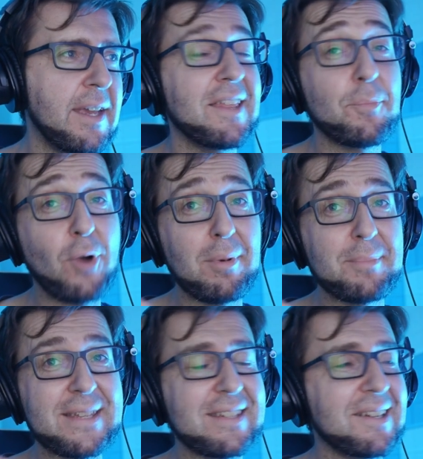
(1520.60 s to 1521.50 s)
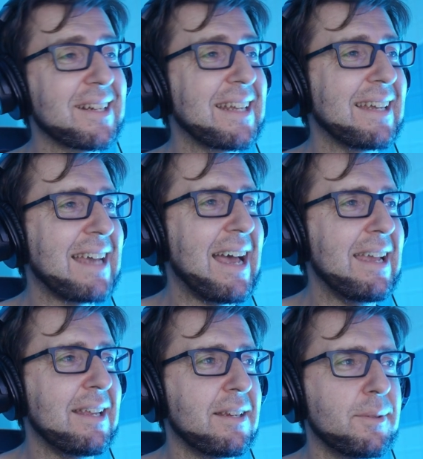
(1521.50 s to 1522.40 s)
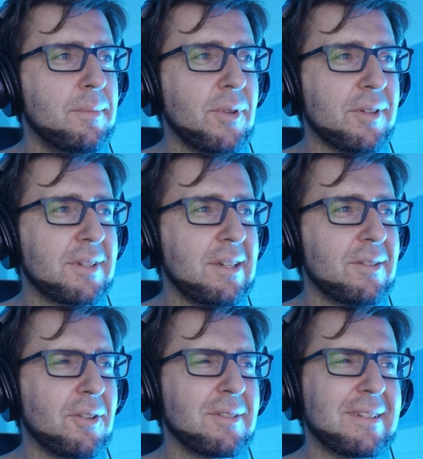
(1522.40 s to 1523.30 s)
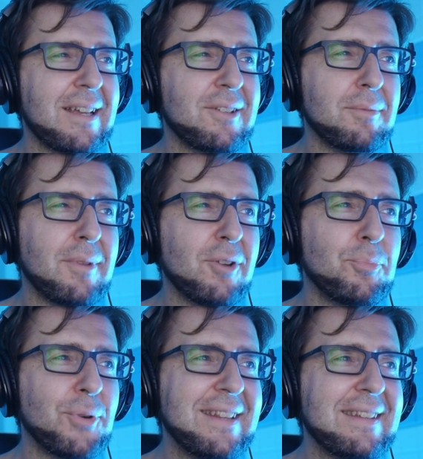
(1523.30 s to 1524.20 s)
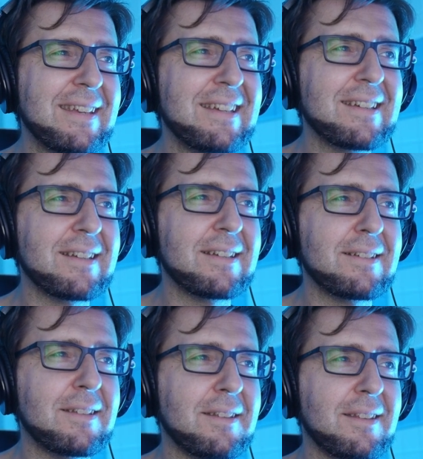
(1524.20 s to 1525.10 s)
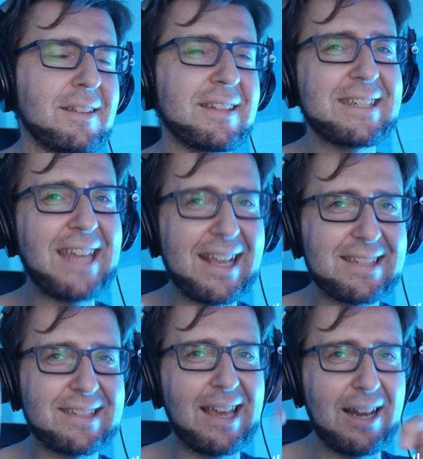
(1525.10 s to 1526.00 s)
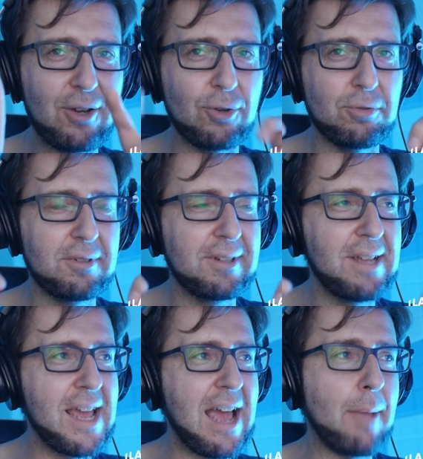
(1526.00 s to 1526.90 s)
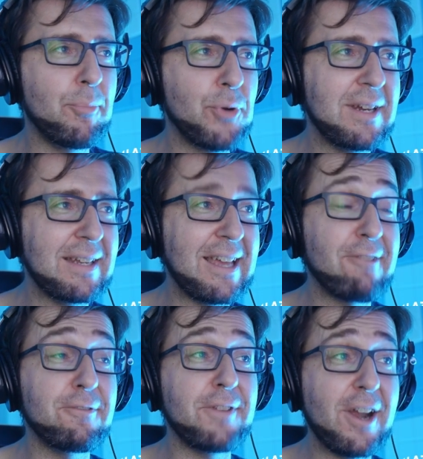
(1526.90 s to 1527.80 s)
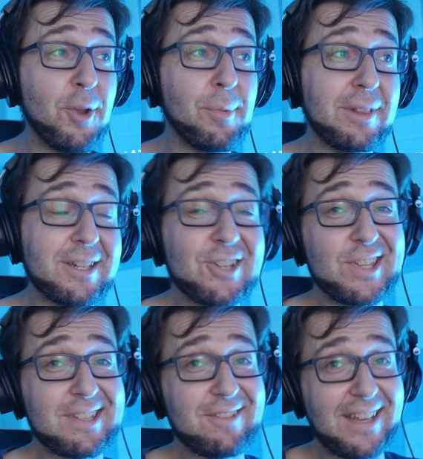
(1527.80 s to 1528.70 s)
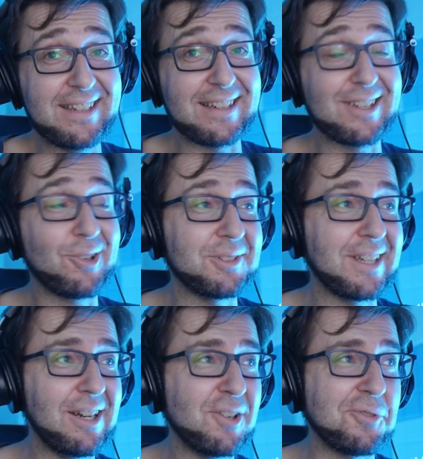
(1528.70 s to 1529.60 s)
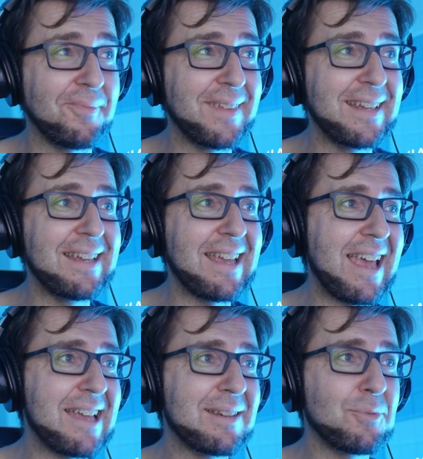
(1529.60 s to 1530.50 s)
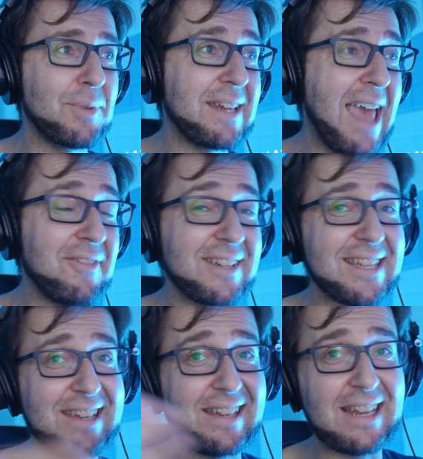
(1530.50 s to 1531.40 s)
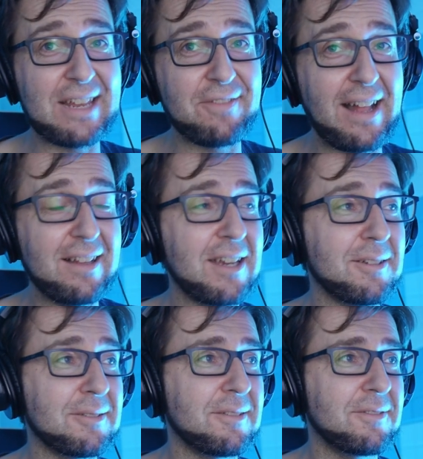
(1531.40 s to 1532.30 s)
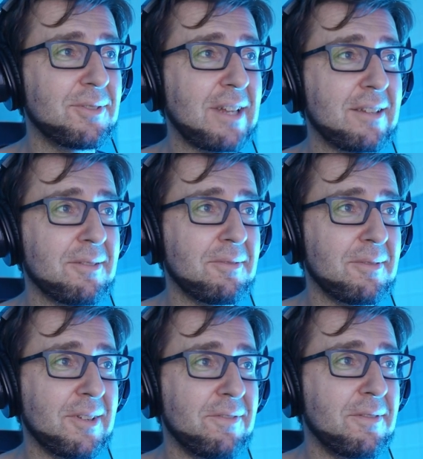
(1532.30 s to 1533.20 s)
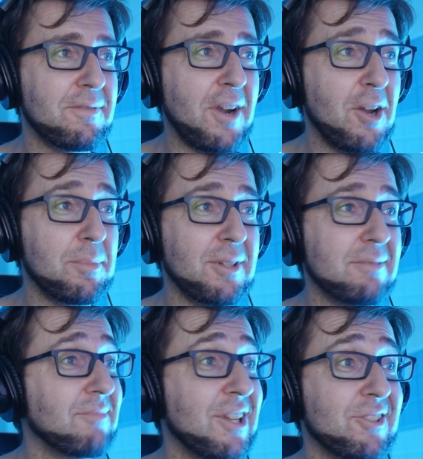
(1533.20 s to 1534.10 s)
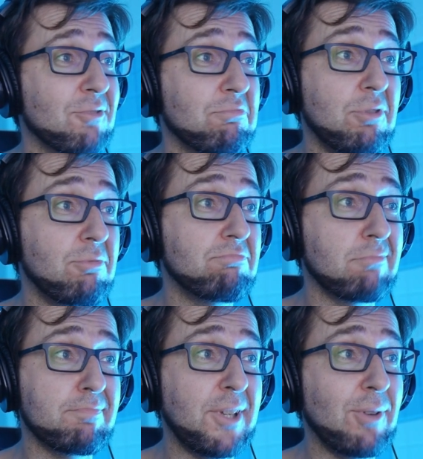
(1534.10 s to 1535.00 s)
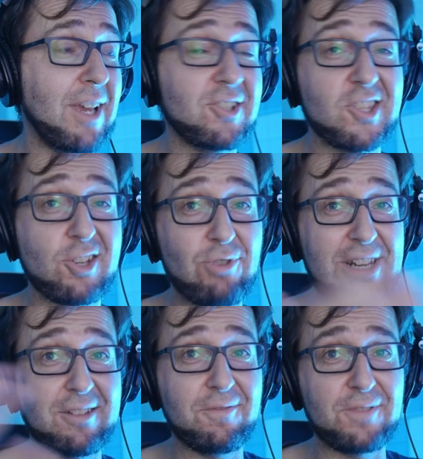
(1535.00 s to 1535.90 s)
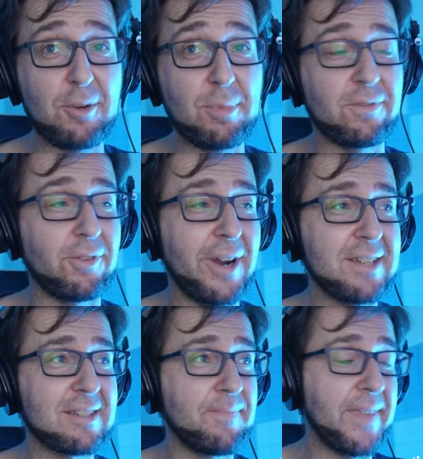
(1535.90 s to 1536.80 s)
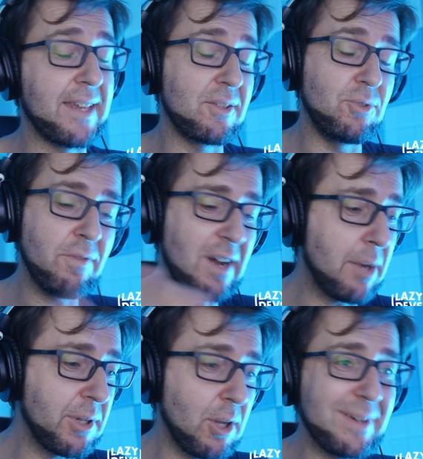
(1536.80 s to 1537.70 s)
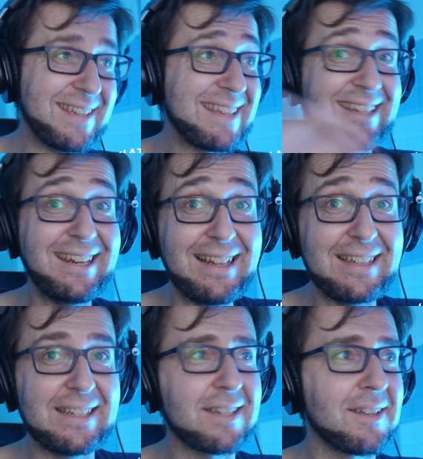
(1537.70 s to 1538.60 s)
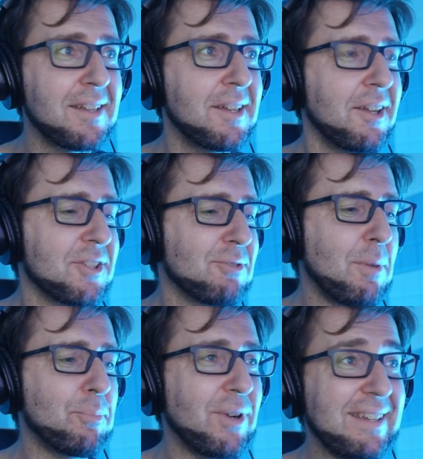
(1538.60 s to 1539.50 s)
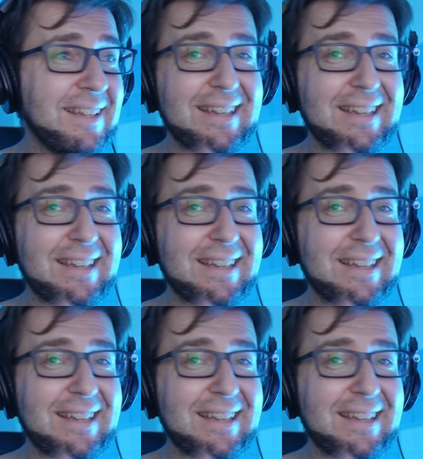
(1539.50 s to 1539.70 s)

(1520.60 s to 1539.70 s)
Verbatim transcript: The problem is here that I not did not, I don't not printing uh, the text hello. I'm printing a variable that I just invented called hello, and we haven't assigned any value to that uh, variable. And so Pico 8 just created a variable for us, and a new variable always has nil in it. So we're printing